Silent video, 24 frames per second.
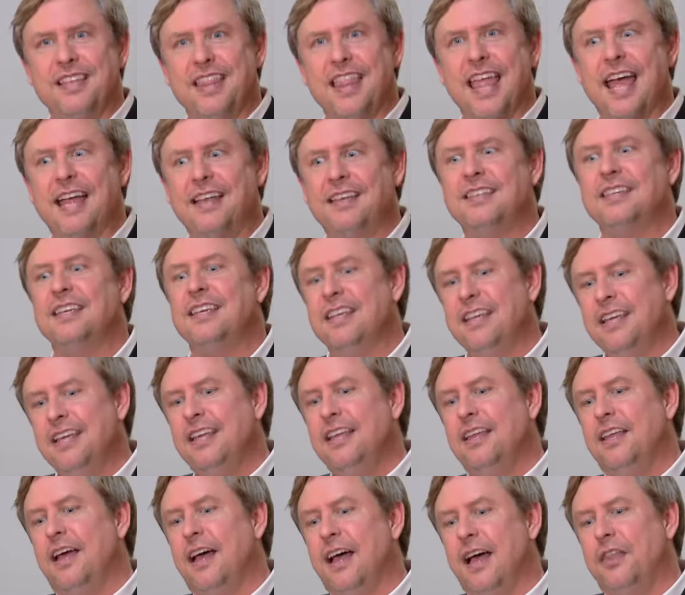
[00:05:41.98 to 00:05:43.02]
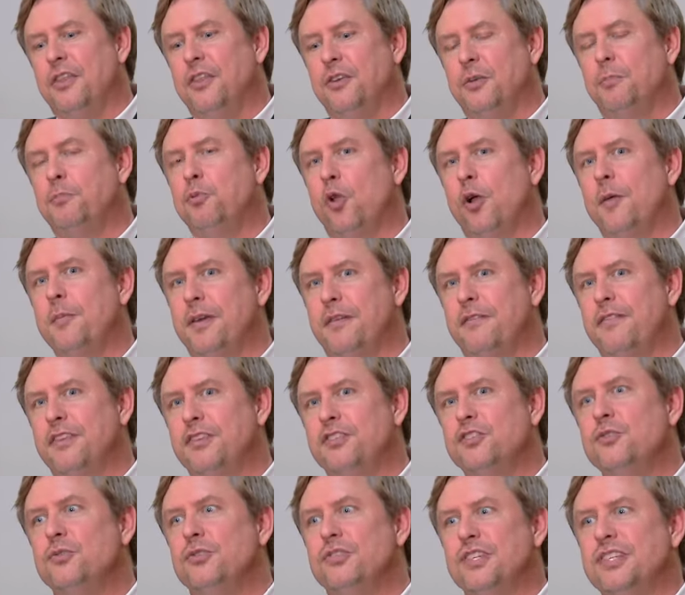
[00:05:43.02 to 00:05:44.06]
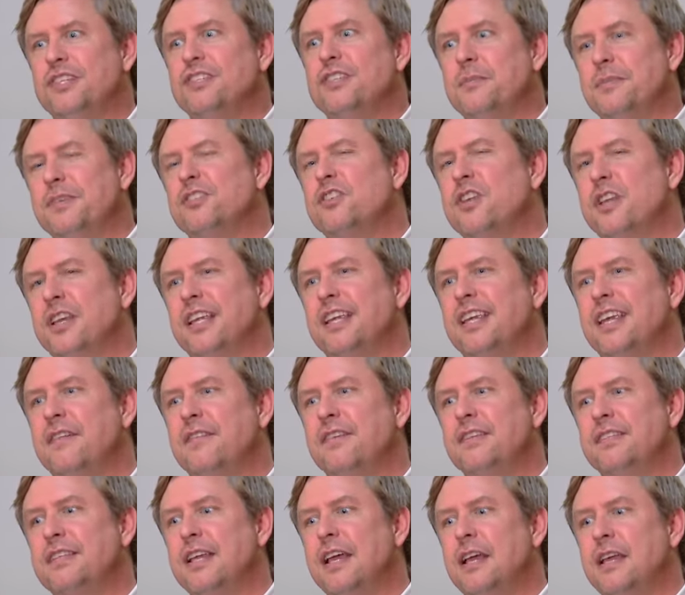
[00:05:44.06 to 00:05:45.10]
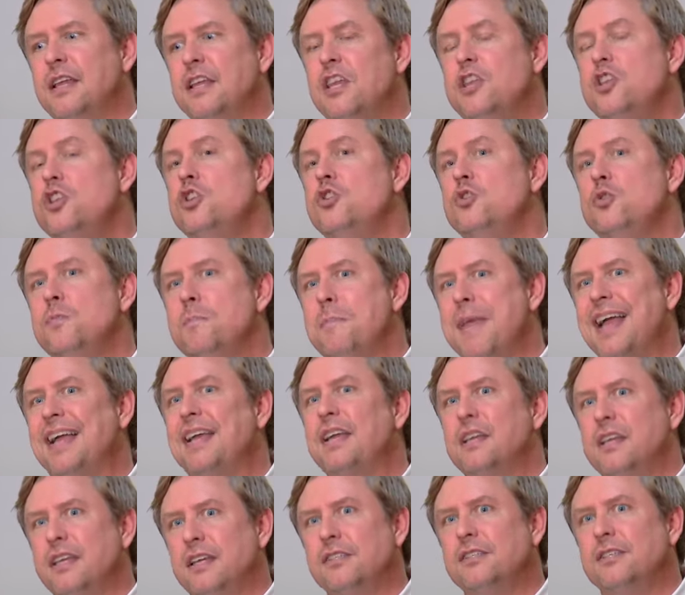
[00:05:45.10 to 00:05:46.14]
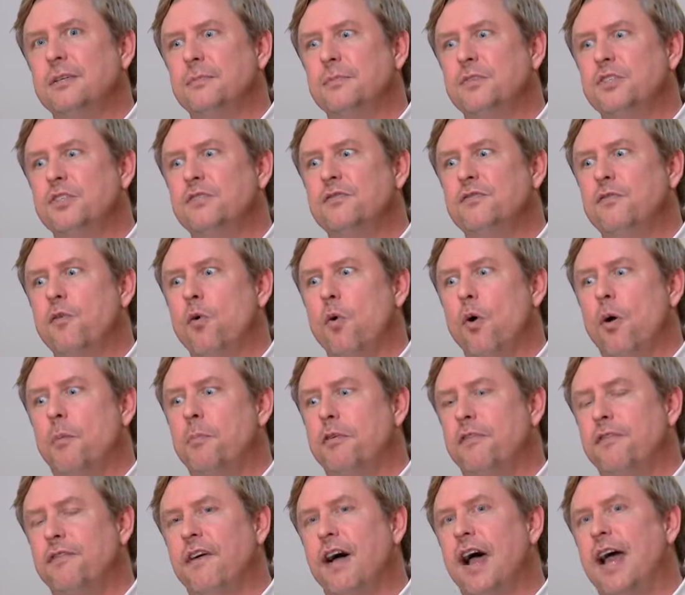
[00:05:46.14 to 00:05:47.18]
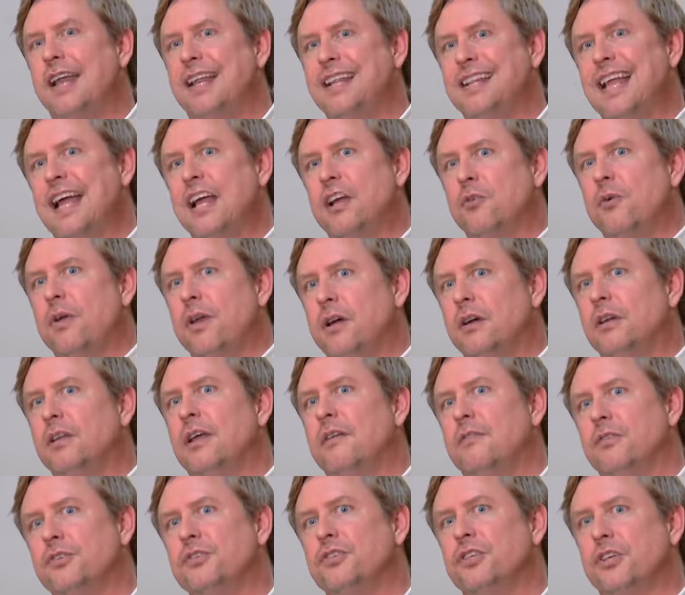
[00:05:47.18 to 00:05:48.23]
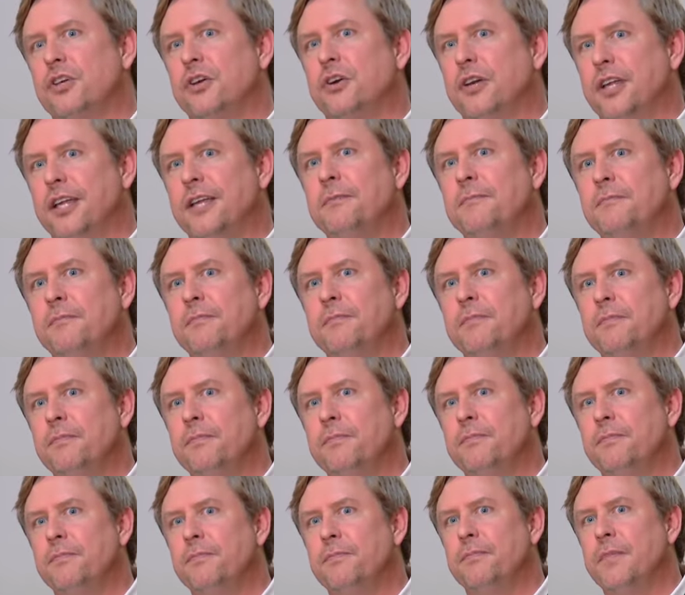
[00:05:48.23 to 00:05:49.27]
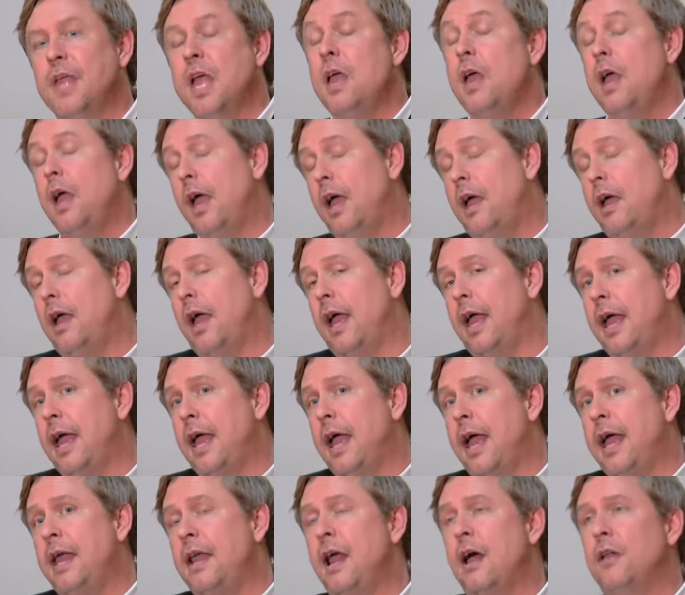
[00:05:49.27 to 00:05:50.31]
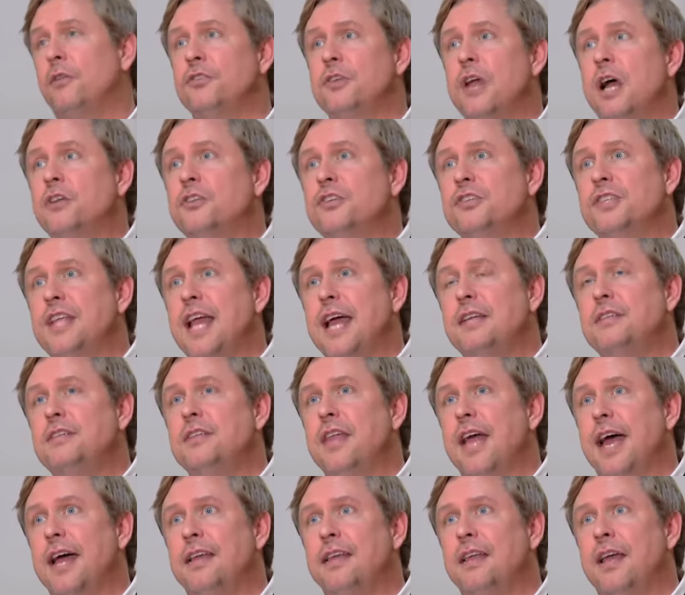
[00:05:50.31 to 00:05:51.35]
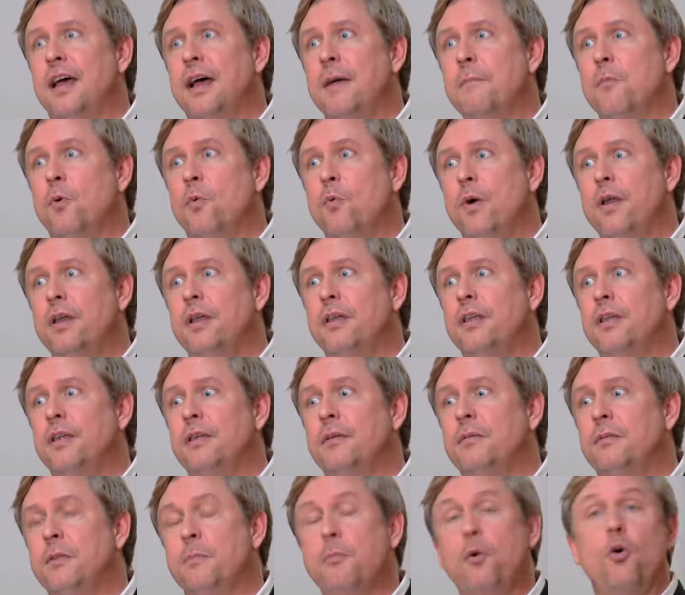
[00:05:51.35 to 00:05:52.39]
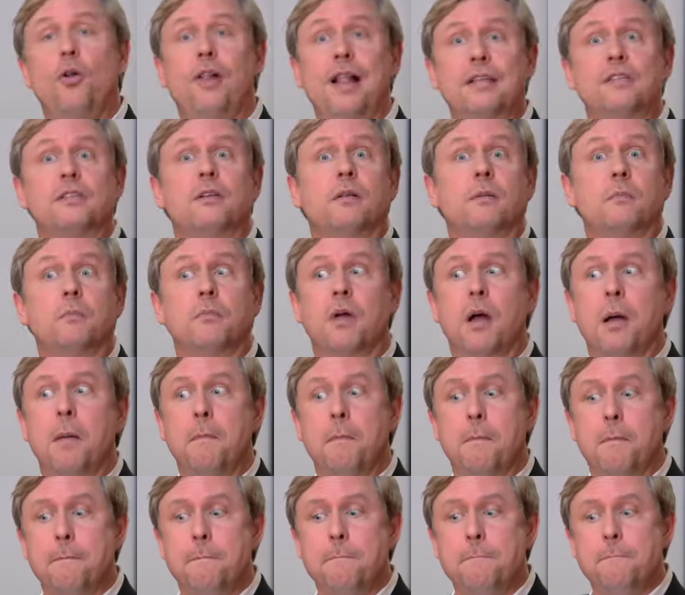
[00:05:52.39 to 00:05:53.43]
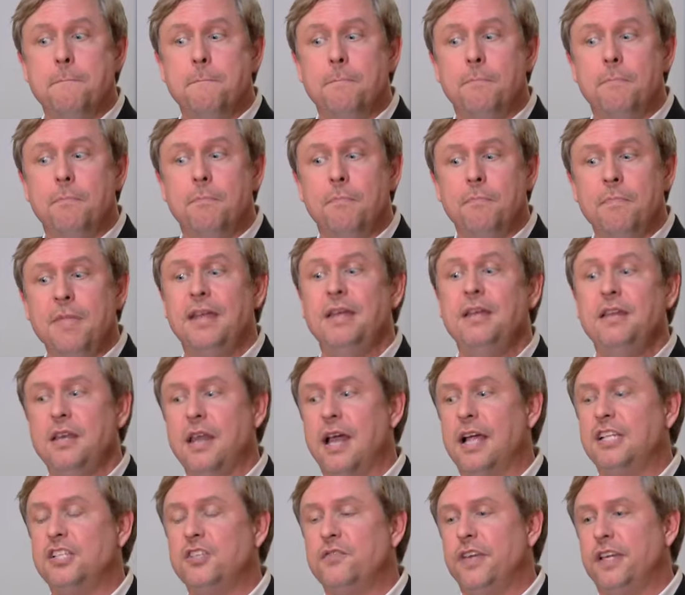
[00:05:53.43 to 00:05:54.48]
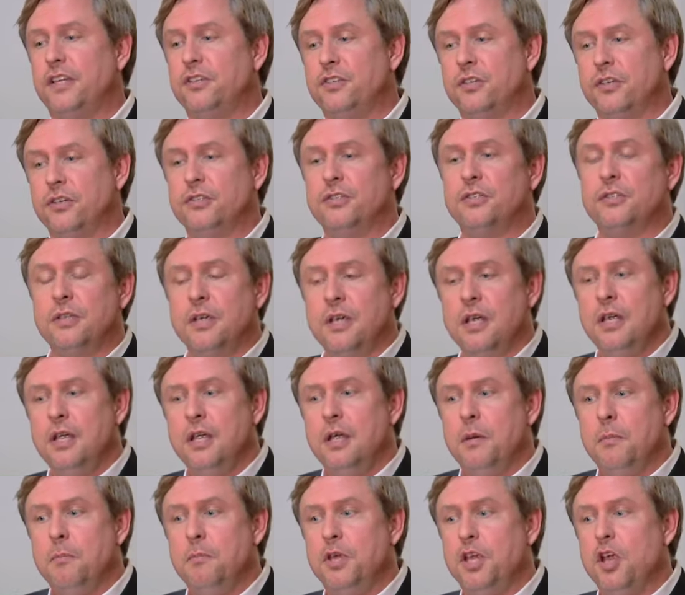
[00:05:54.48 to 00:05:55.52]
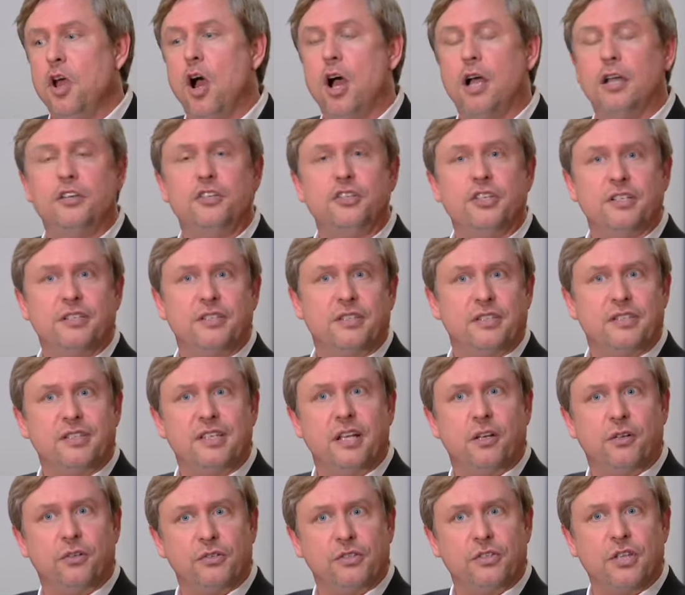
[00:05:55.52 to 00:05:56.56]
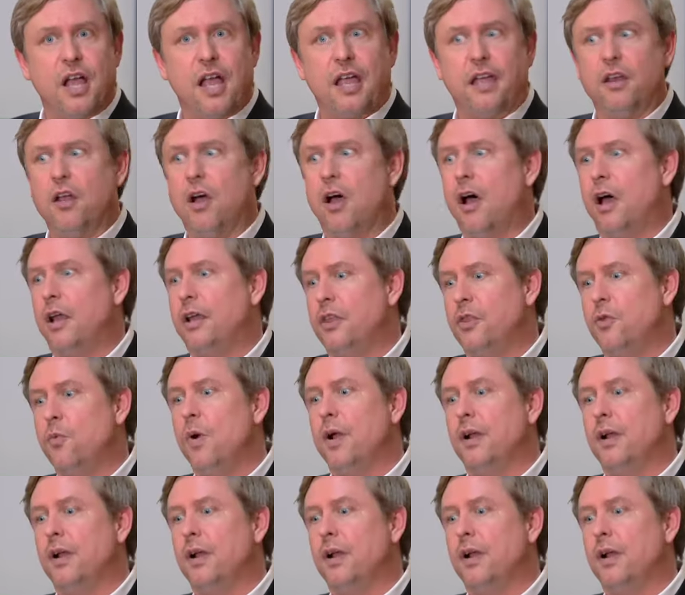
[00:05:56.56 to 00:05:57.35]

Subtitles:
in that the deployment of this new system is going to give us new mechanisms for providing that greater level of security. And I'll just add to that, the portal has many nice features beyond just the single sign-on and the